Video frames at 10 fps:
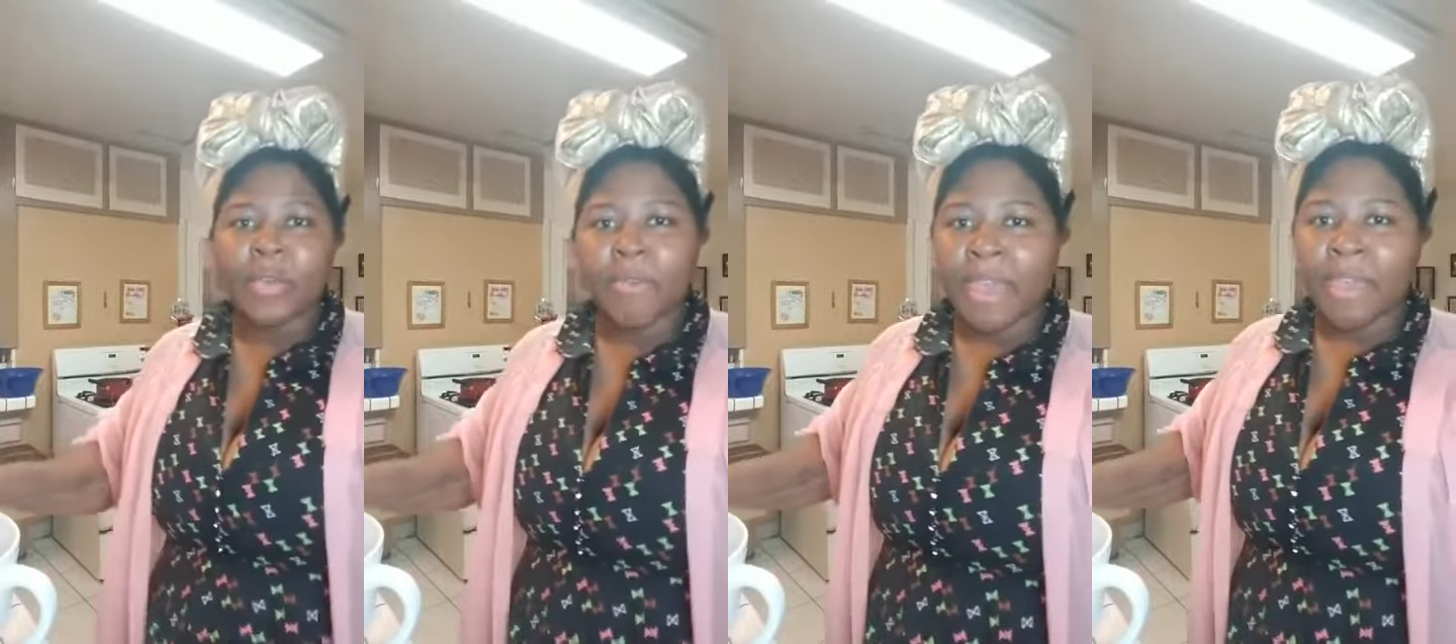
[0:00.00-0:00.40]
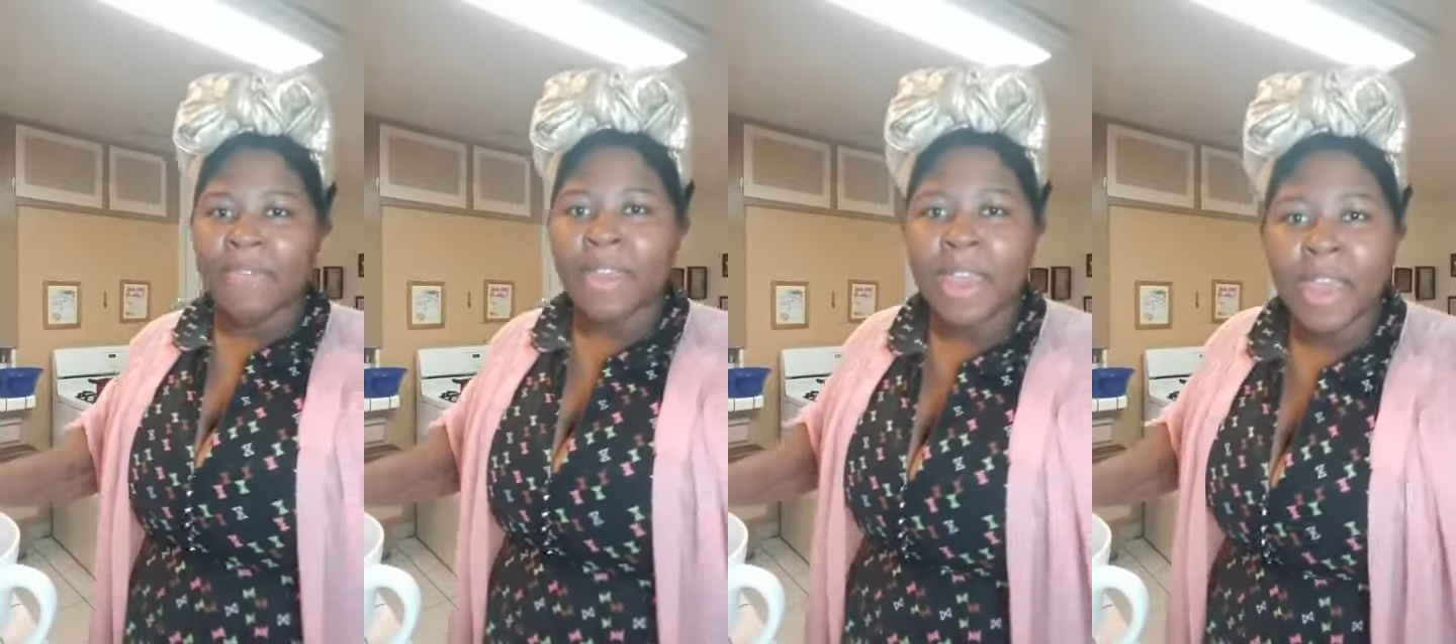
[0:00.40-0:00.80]
We made
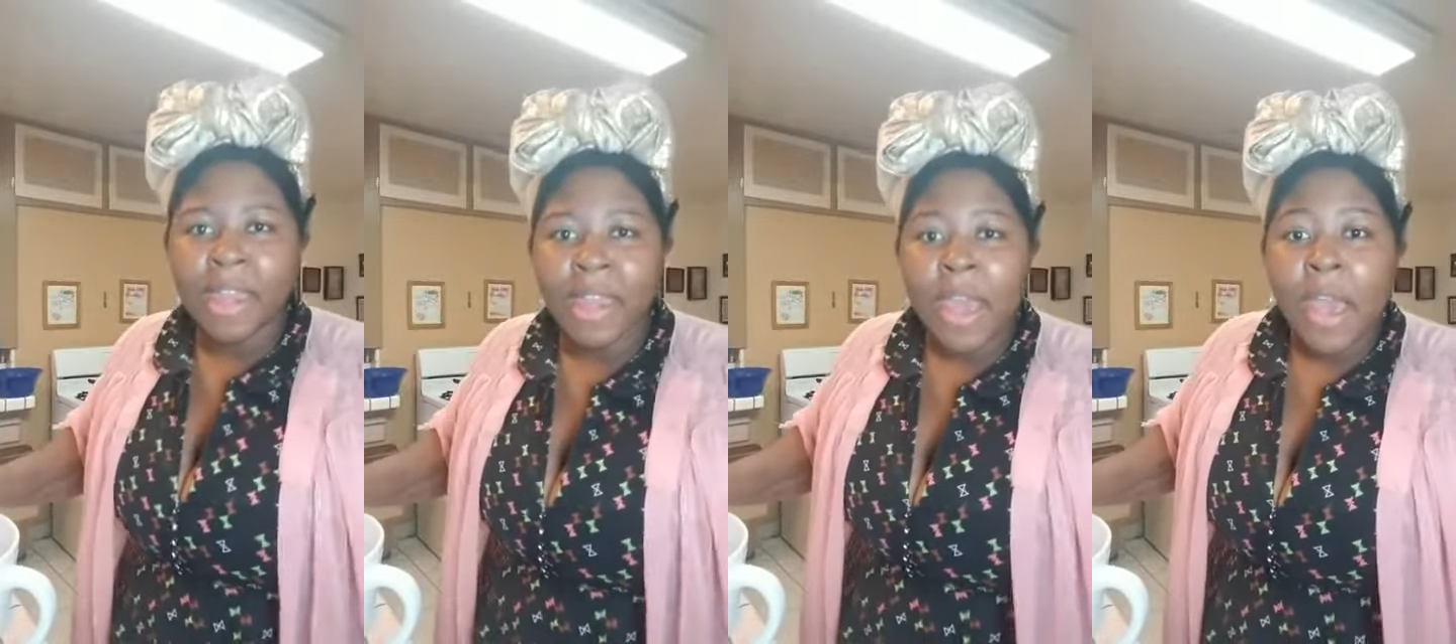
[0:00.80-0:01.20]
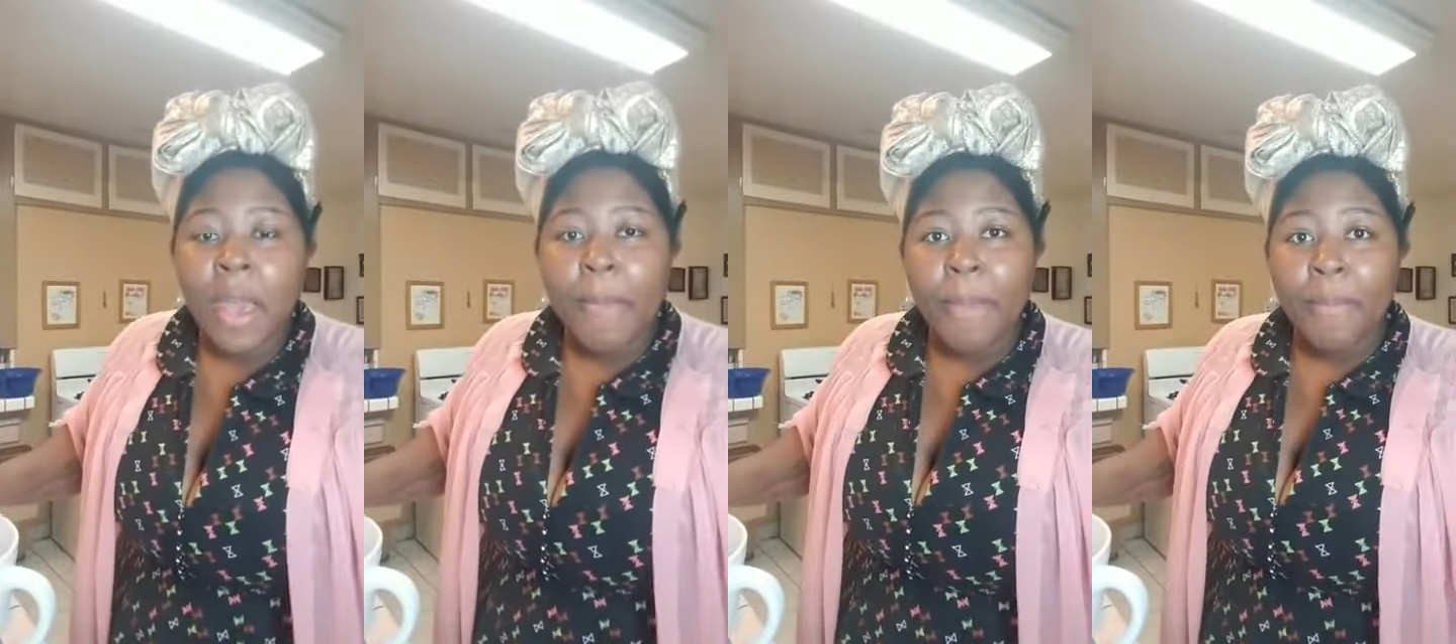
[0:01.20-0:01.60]
vegan
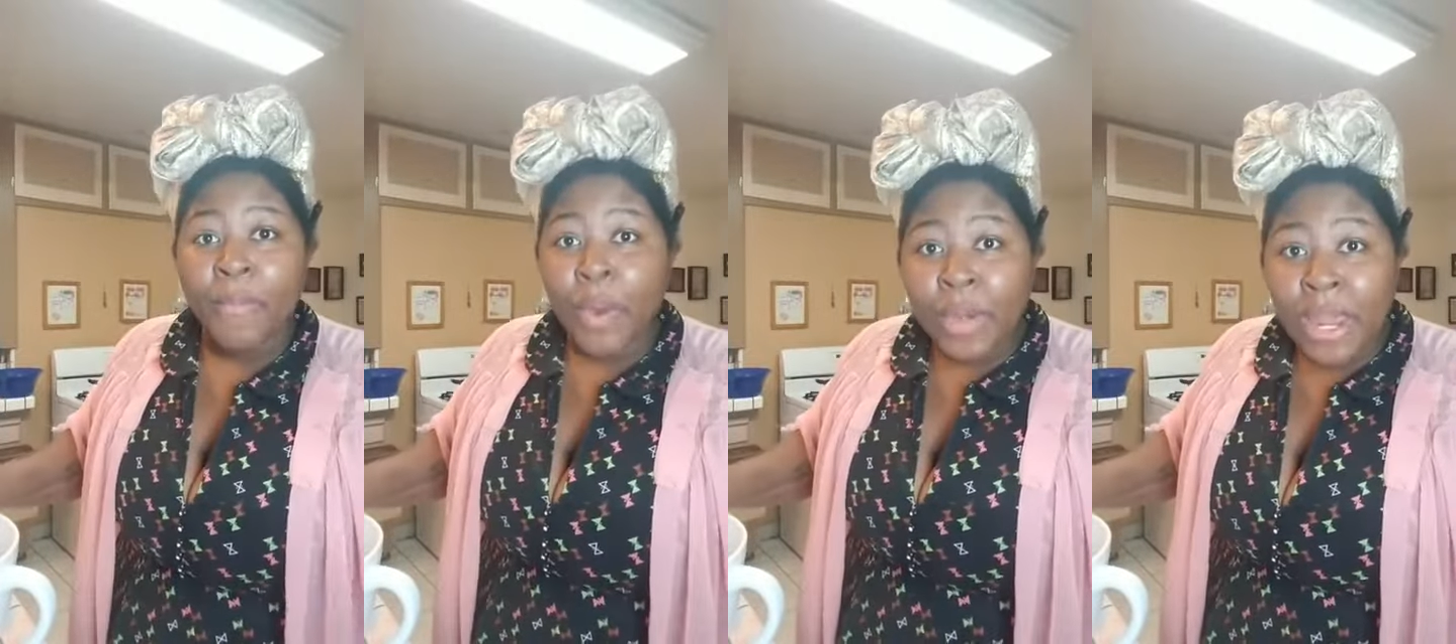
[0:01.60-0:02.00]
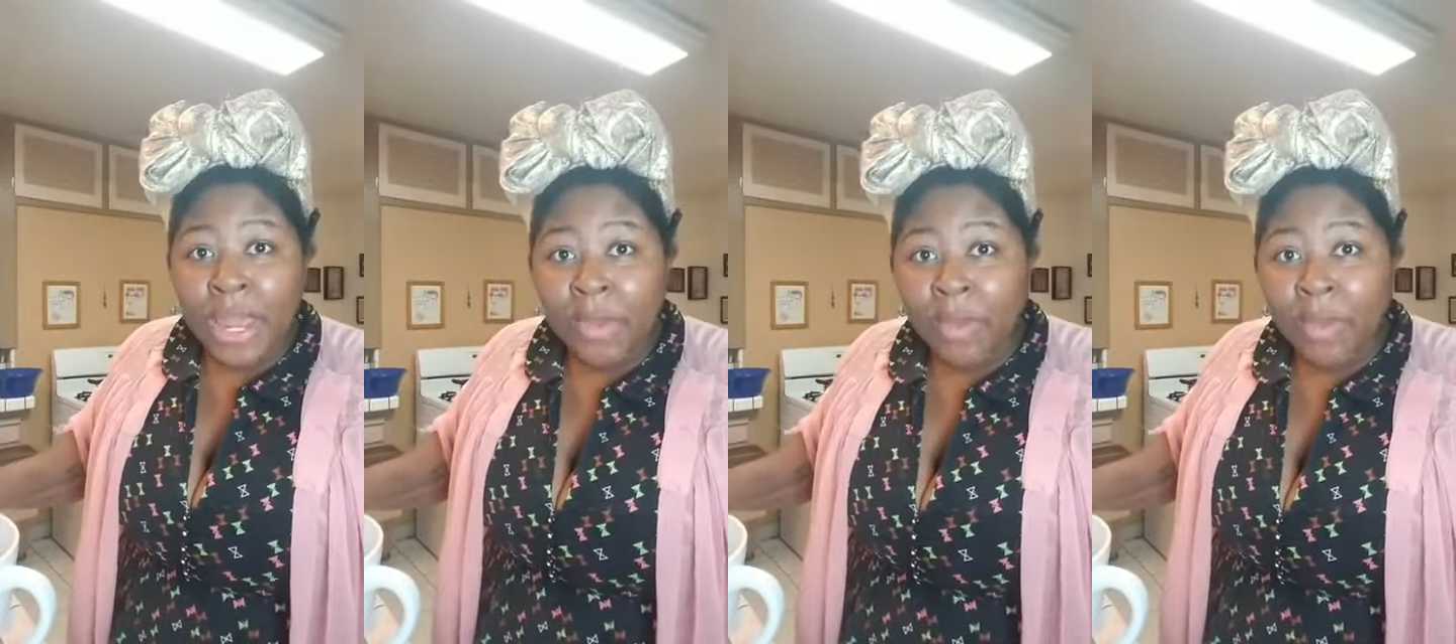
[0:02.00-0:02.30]
pepperoni.